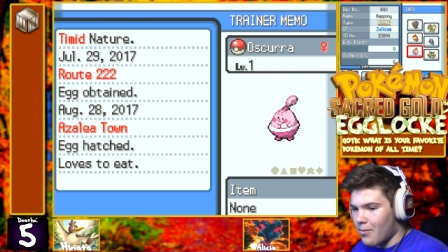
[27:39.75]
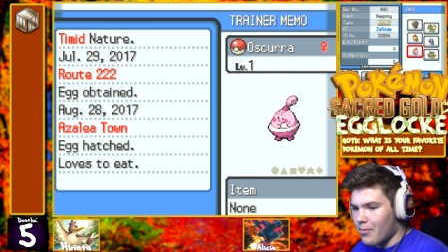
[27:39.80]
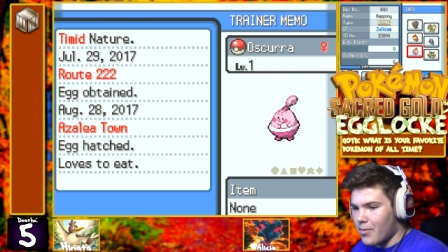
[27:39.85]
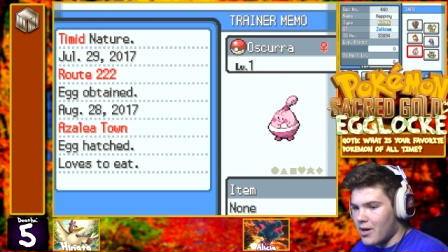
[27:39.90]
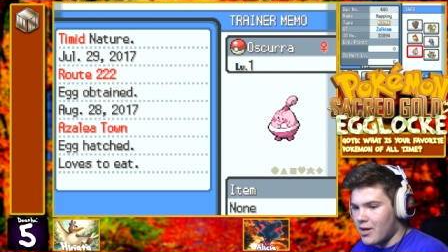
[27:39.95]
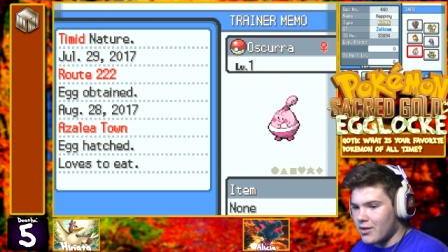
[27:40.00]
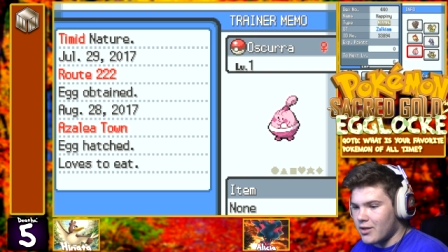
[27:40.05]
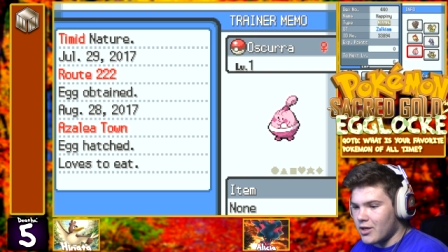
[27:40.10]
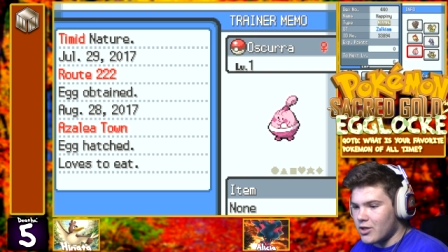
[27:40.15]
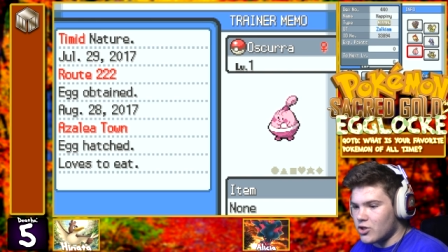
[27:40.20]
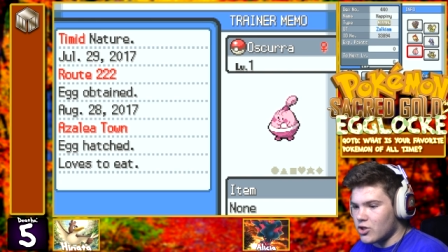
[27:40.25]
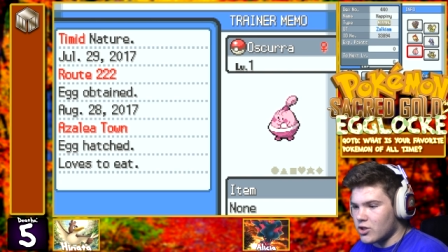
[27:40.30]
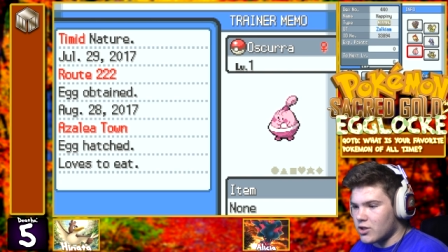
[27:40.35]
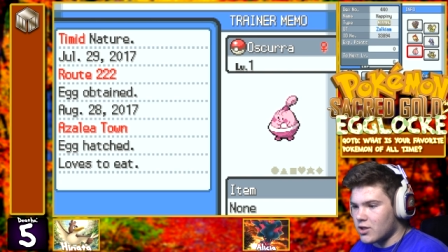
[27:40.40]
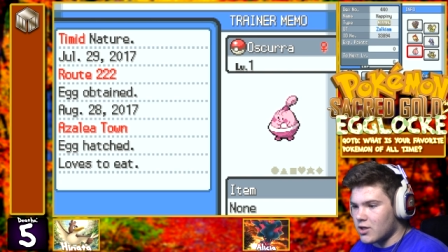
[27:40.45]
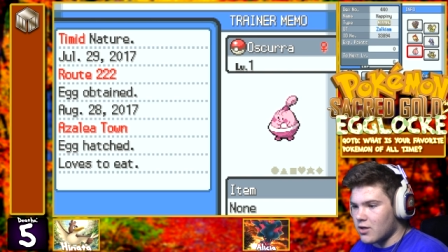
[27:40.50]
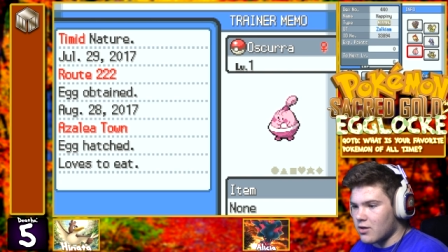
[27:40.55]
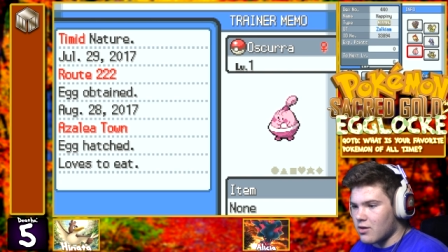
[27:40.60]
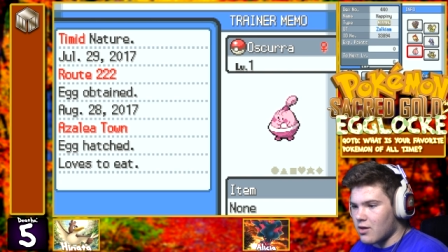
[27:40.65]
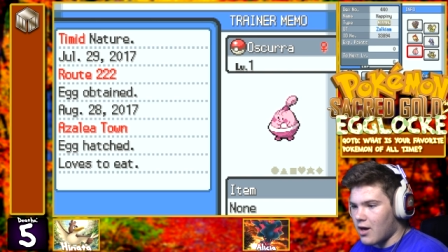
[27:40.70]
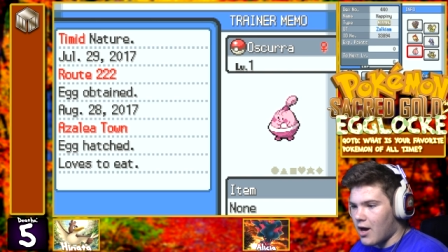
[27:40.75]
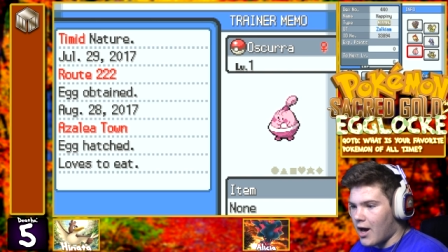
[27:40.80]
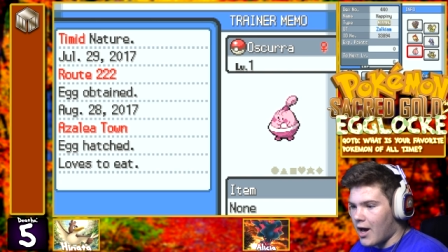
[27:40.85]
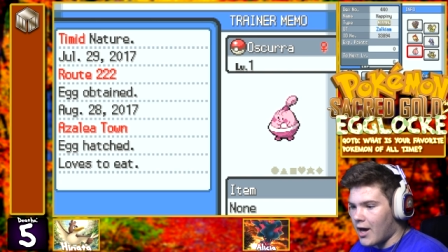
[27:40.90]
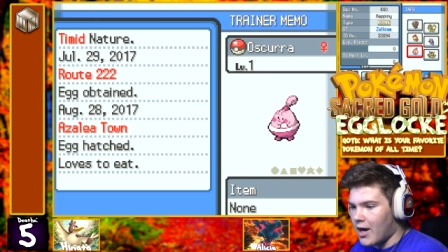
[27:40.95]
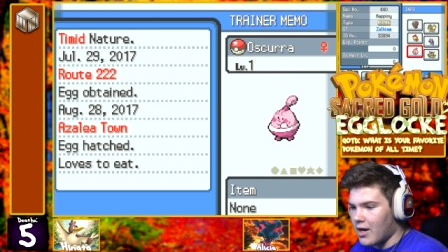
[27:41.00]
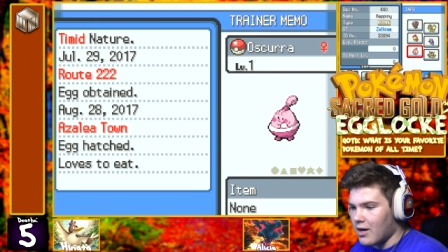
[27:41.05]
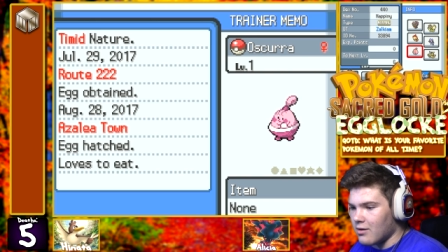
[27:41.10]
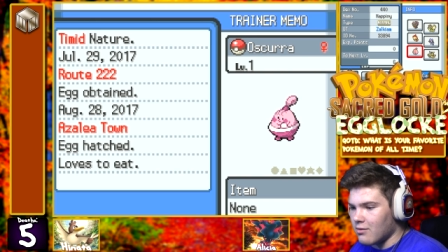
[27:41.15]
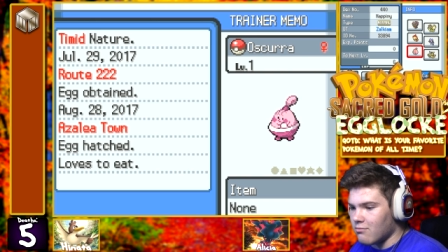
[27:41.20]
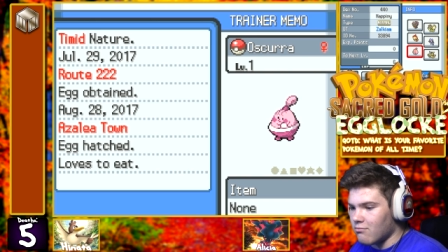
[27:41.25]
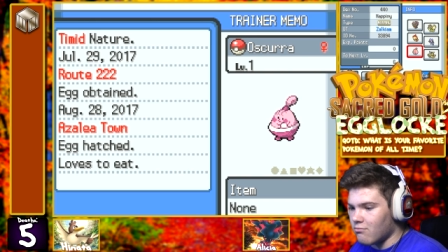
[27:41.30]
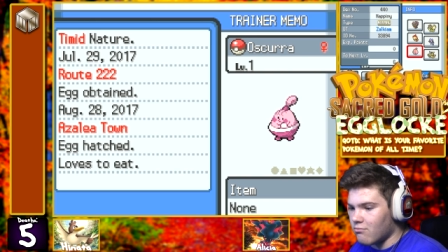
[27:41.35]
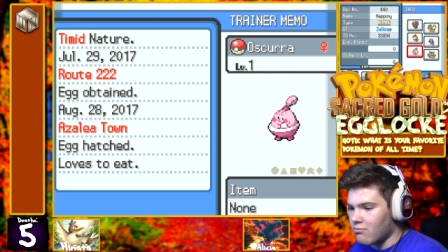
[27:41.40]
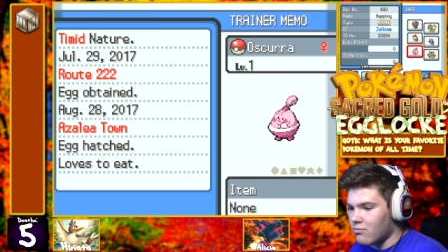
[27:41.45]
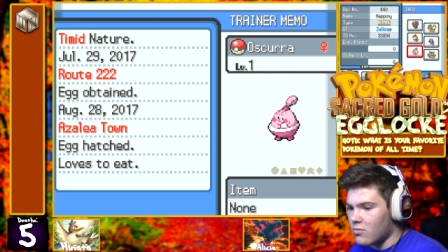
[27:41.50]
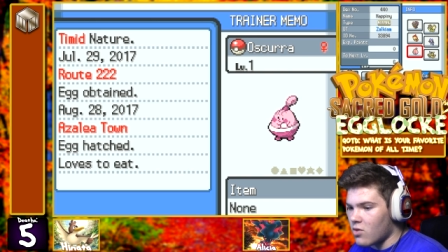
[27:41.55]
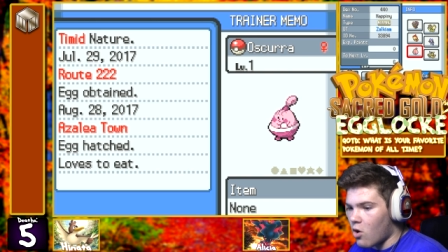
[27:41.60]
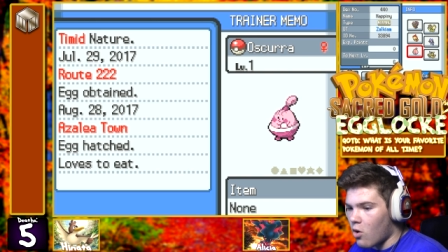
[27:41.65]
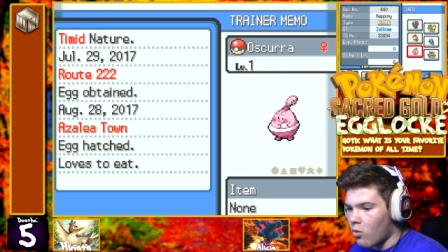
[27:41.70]
mainly just because I
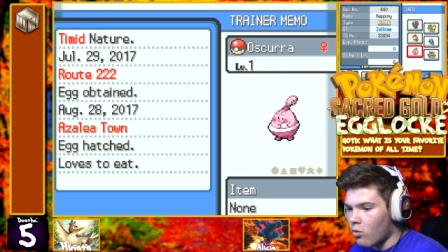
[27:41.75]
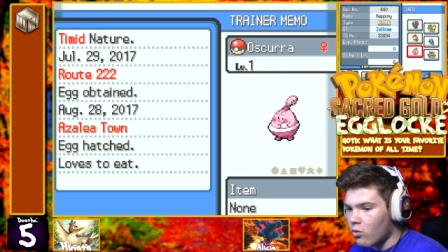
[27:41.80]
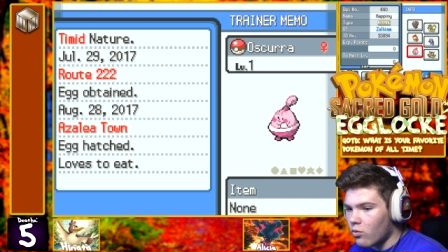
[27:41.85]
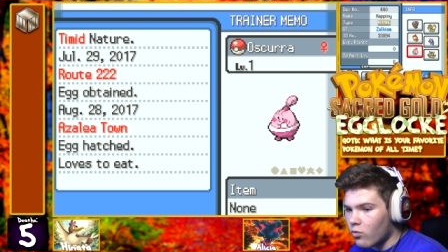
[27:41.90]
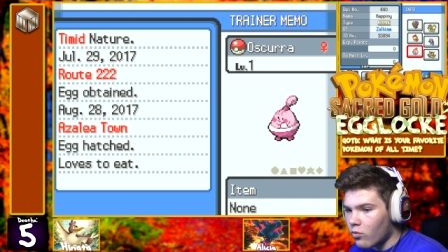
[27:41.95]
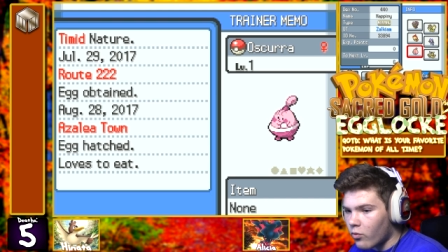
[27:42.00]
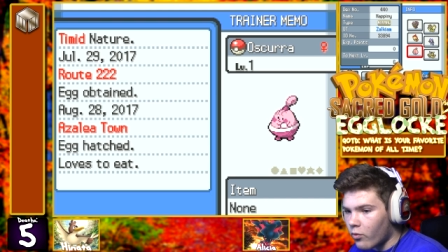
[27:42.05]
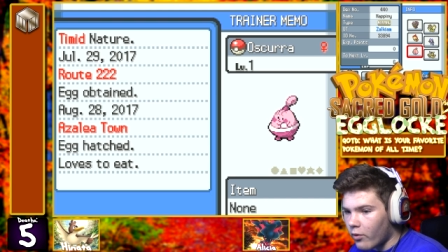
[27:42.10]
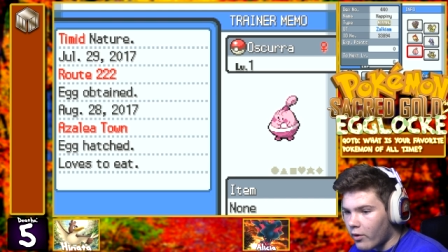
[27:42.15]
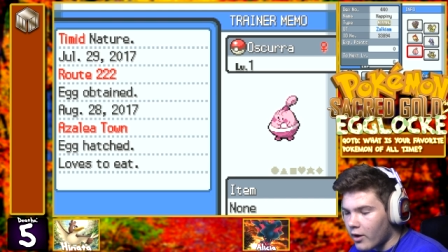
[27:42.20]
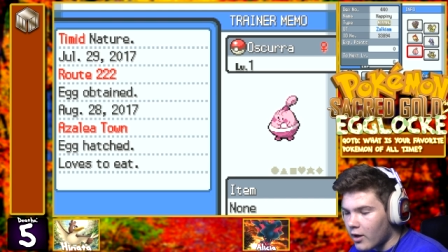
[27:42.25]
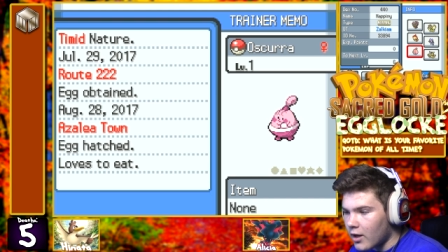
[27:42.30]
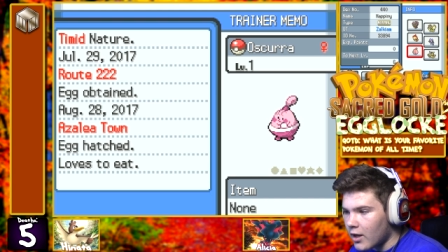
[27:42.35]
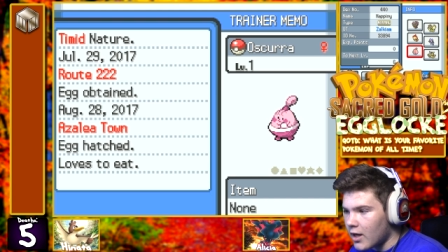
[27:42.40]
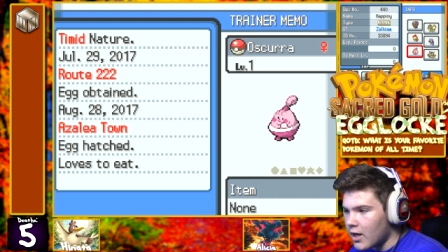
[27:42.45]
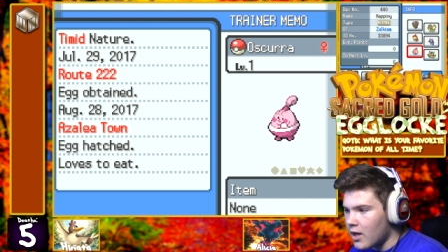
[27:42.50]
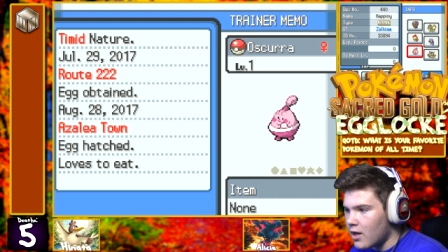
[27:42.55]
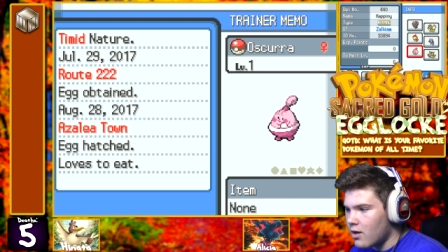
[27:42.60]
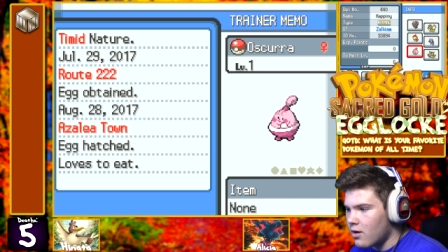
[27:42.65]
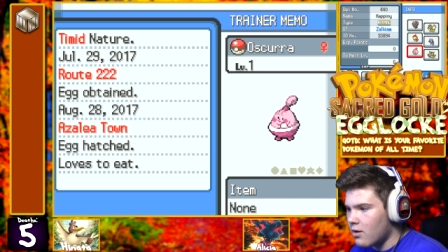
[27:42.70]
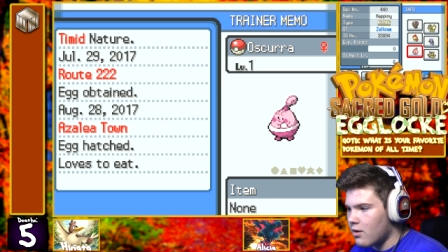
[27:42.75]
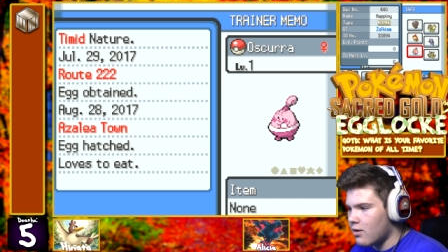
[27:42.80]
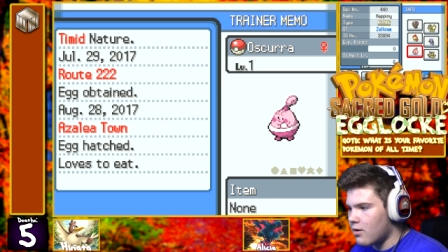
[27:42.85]
don't really